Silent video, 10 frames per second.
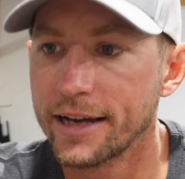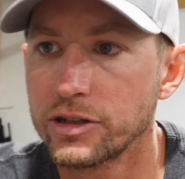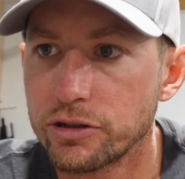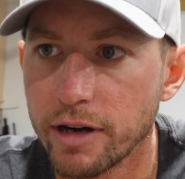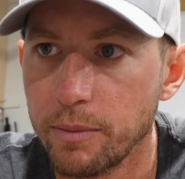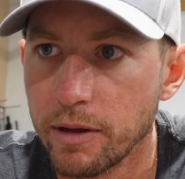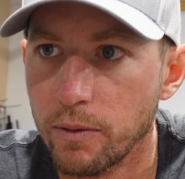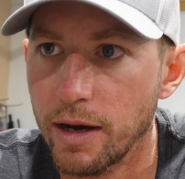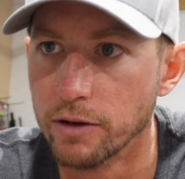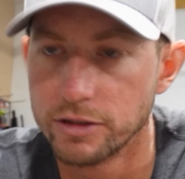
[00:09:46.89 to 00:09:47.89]
extremely
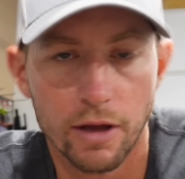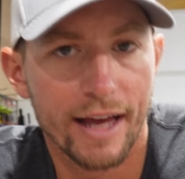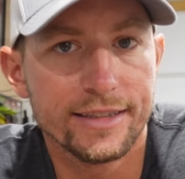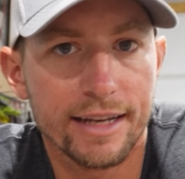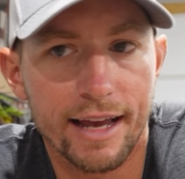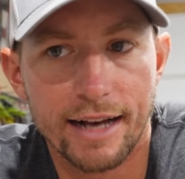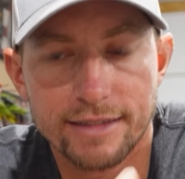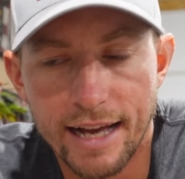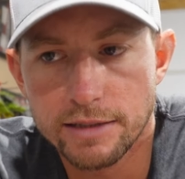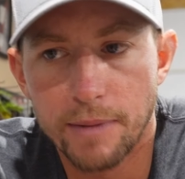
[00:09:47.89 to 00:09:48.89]
well. So that's it, guys.
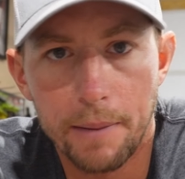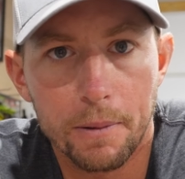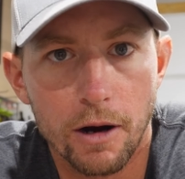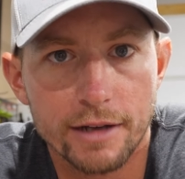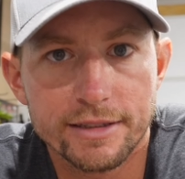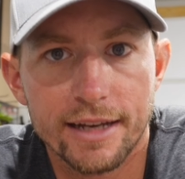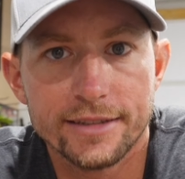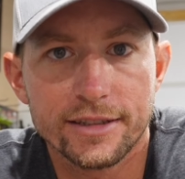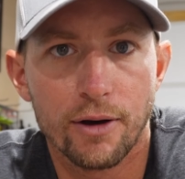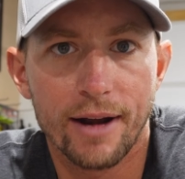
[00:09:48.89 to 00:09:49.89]
That's my
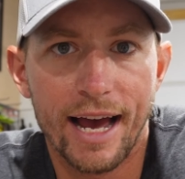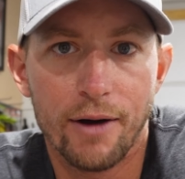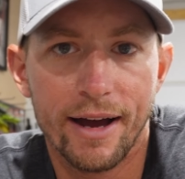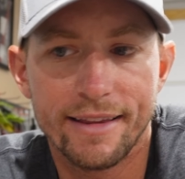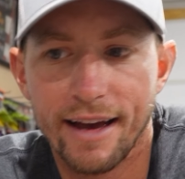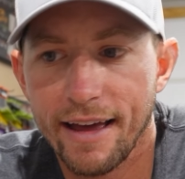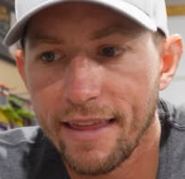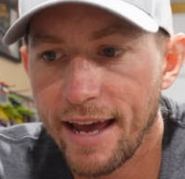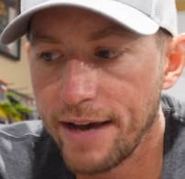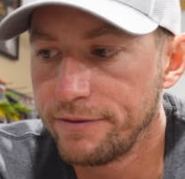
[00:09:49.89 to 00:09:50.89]
process on how I tie
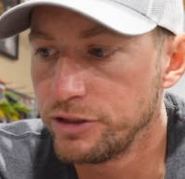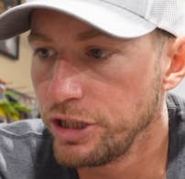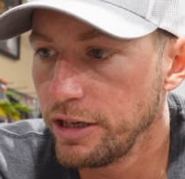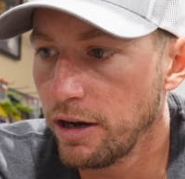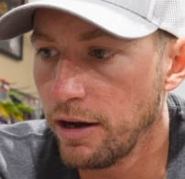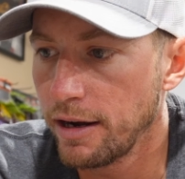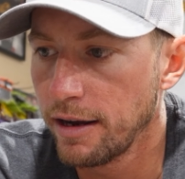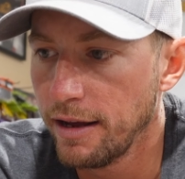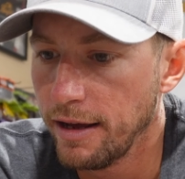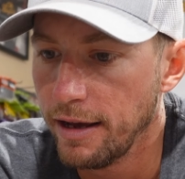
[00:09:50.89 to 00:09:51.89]
the FG knot.
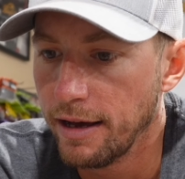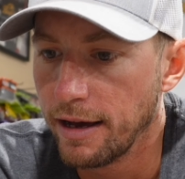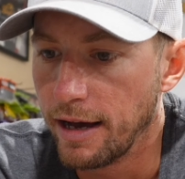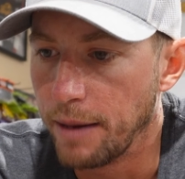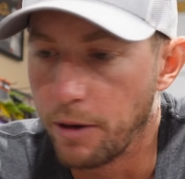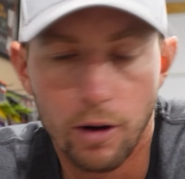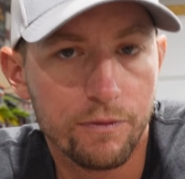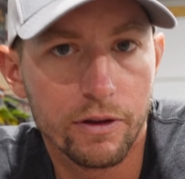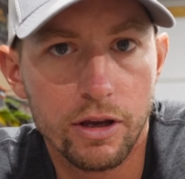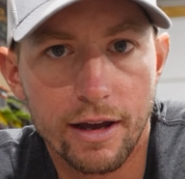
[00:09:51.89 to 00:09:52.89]

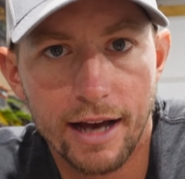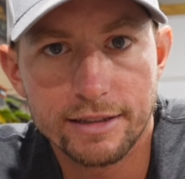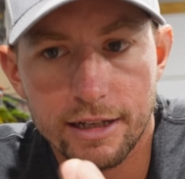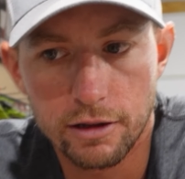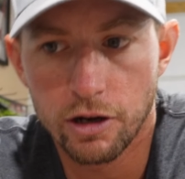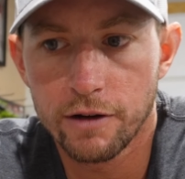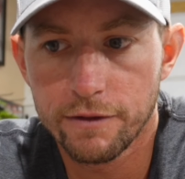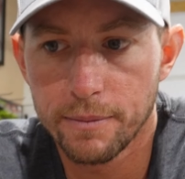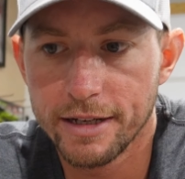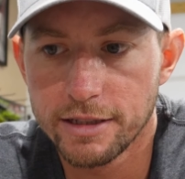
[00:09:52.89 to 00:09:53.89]
Hopefully you guys can learn
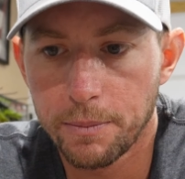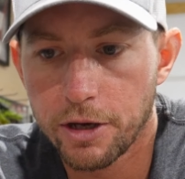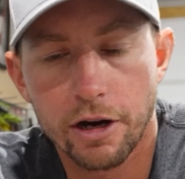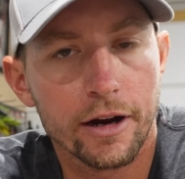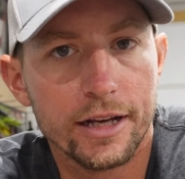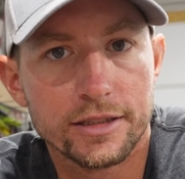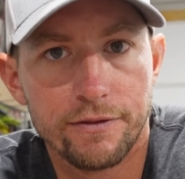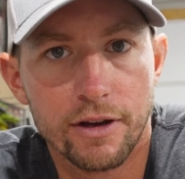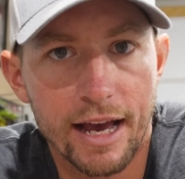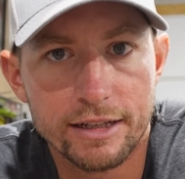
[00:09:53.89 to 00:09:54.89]
from this. I'm curious
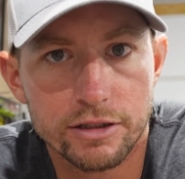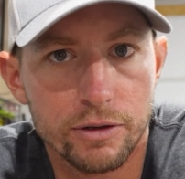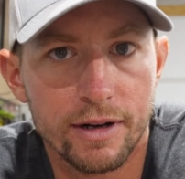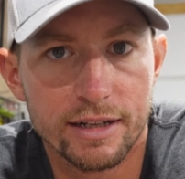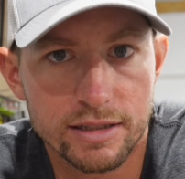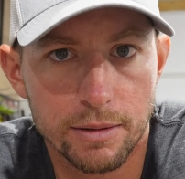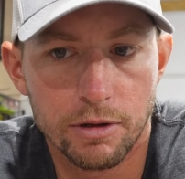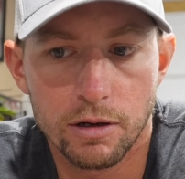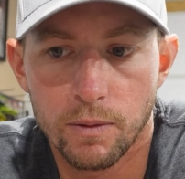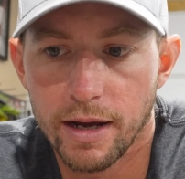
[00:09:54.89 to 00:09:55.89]
if you guys do it a
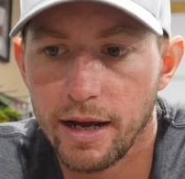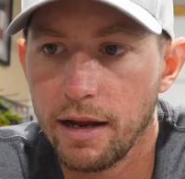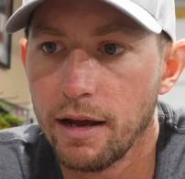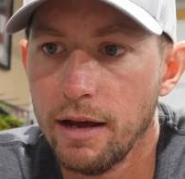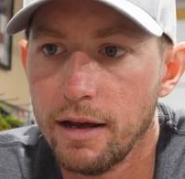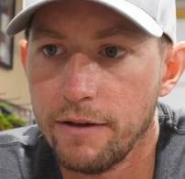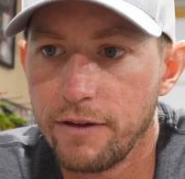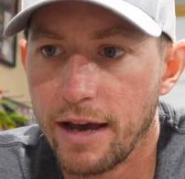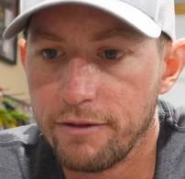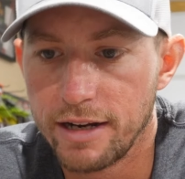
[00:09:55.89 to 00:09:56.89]
similar way. If
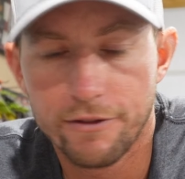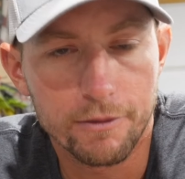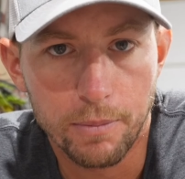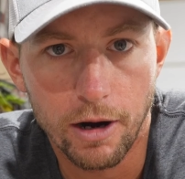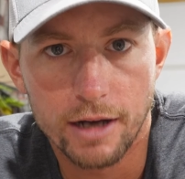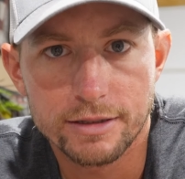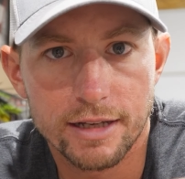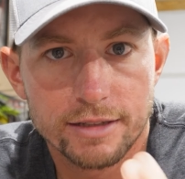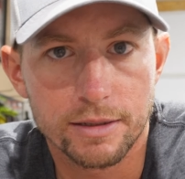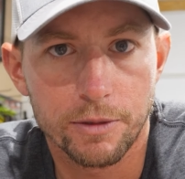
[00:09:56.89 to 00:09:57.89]
you have a different
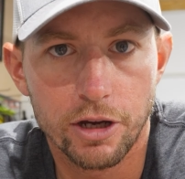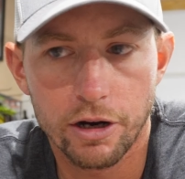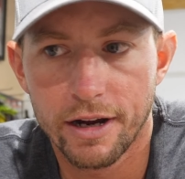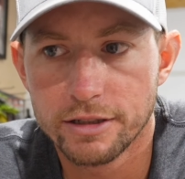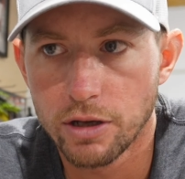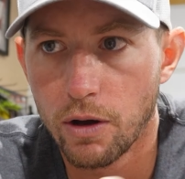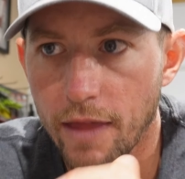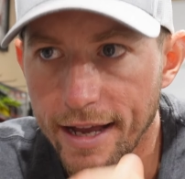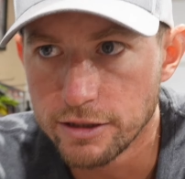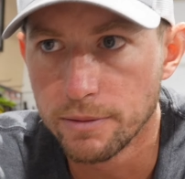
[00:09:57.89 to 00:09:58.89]
process, I'm curious, all
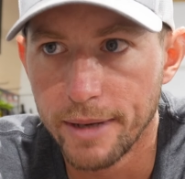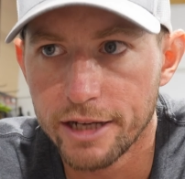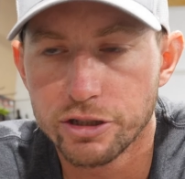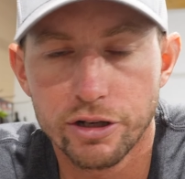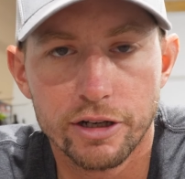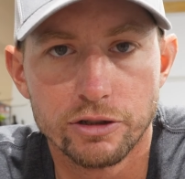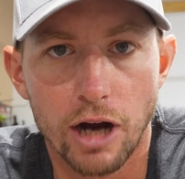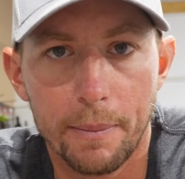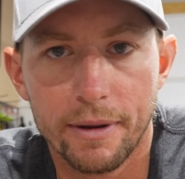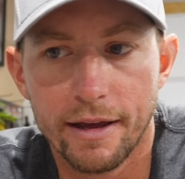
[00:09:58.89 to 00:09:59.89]
that, so make sure you
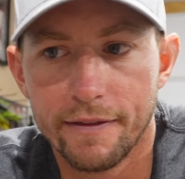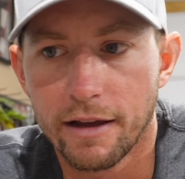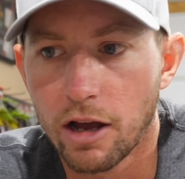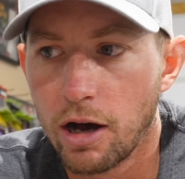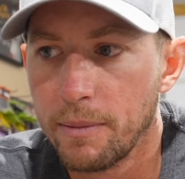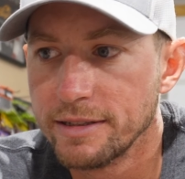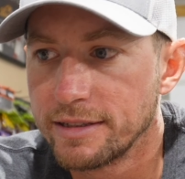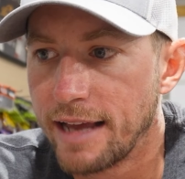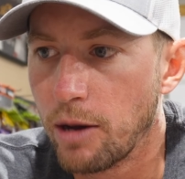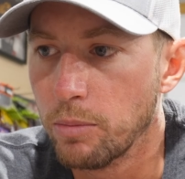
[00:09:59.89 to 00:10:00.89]
drop it in the comments
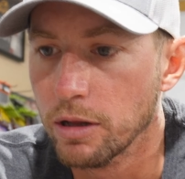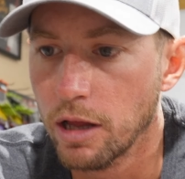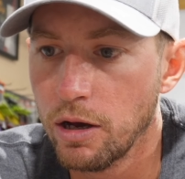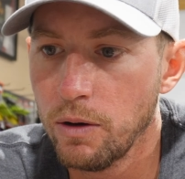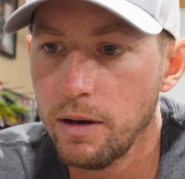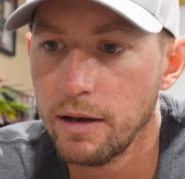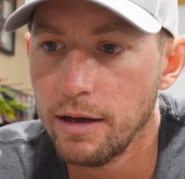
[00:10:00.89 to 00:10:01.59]
down below.